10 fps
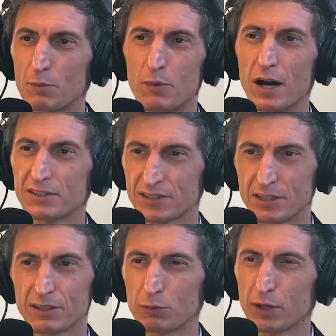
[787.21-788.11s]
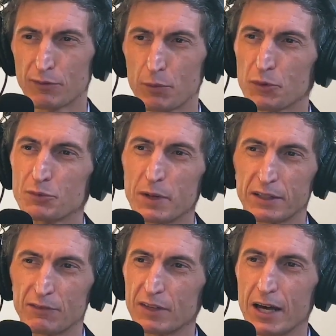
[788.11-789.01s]
boxed into whatever
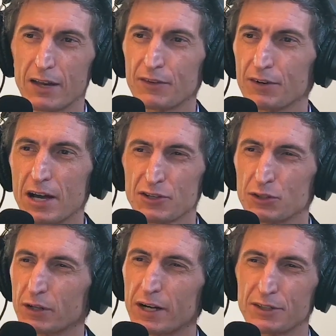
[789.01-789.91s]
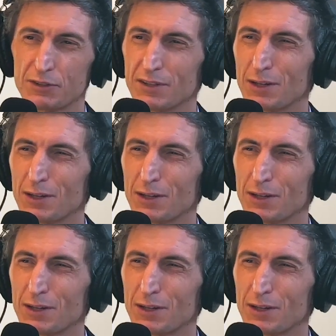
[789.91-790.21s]
perspective they had in their national country,